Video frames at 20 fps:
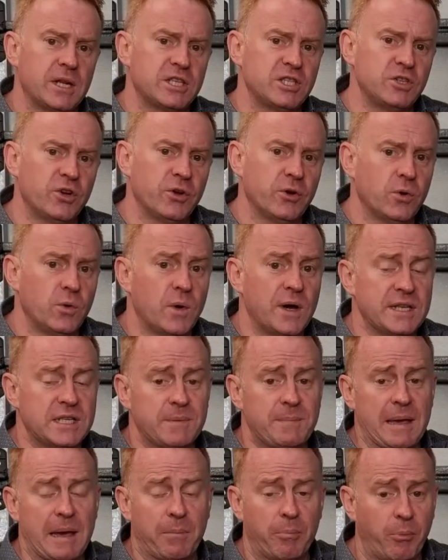it's not always
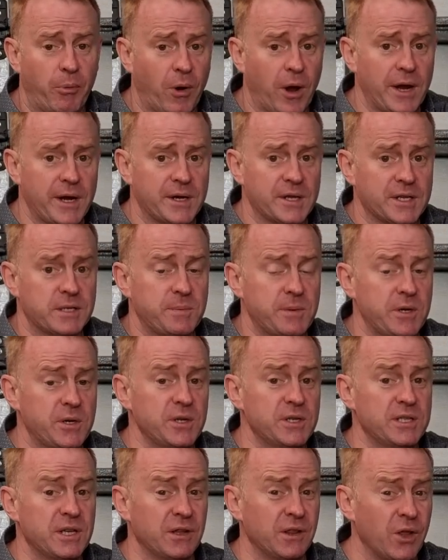about brightness
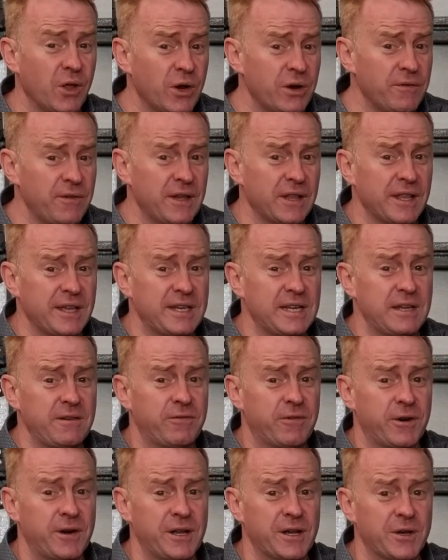because a lot of LED
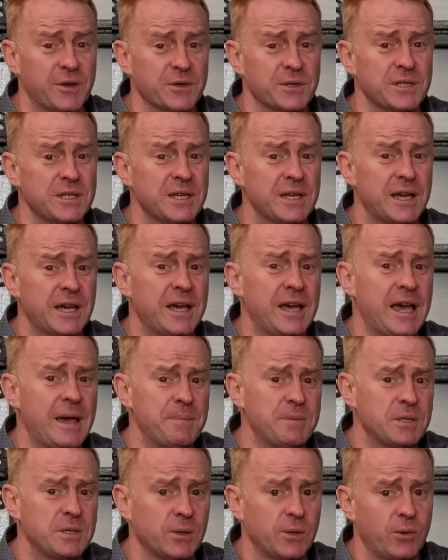Fresnels are
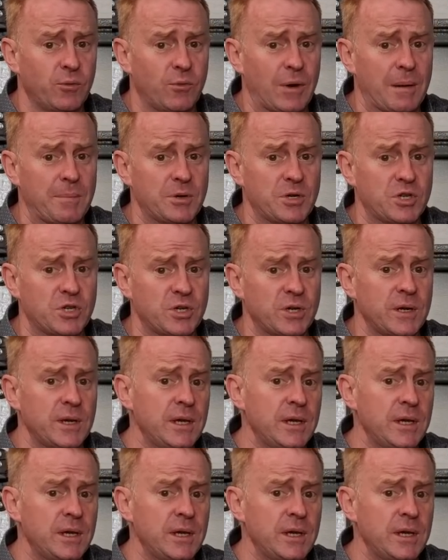absolute rubbish.